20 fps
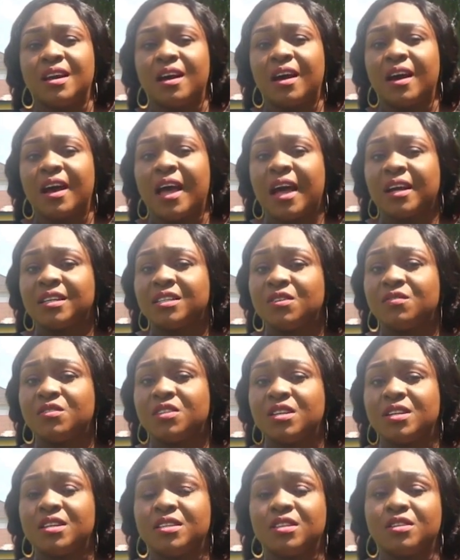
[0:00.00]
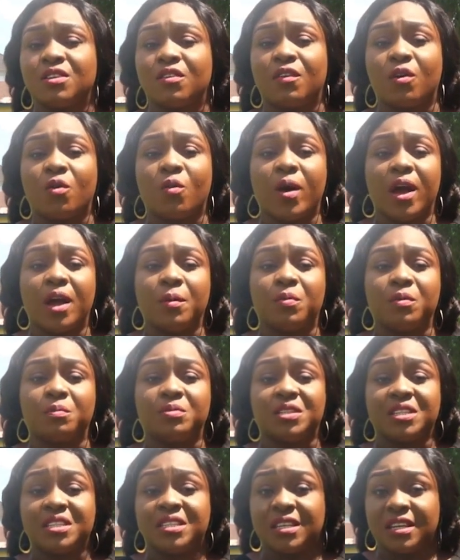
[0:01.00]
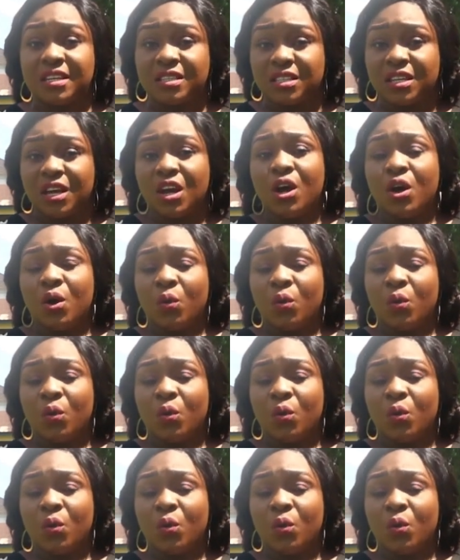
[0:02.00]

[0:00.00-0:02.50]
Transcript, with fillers: young active citizen of Akwa Ibom descent